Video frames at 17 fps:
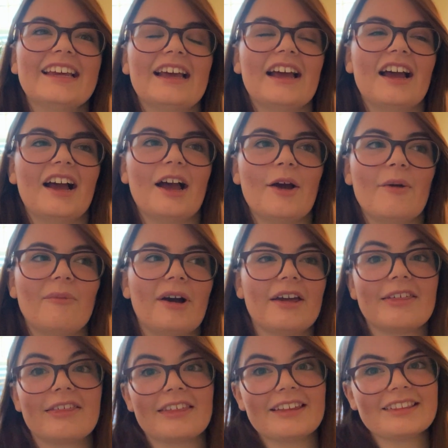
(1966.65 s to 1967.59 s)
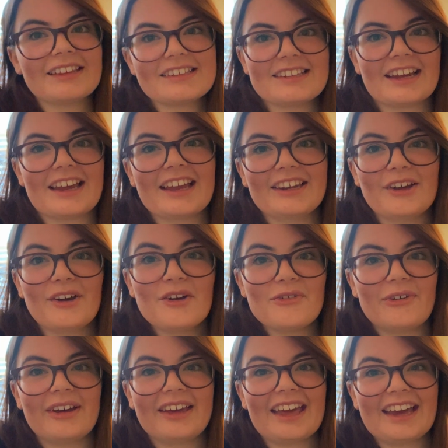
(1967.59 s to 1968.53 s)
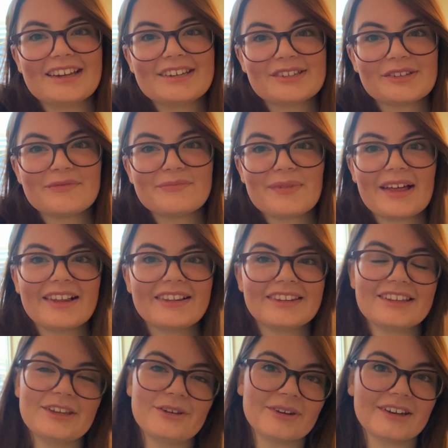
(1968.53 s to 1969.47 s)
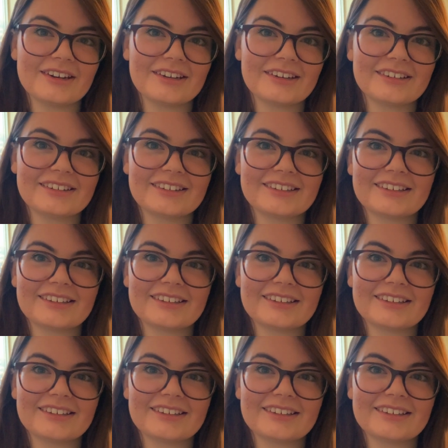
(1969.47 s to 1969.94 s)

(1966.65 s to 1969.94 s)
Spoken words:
I think there's like a notification bell that you can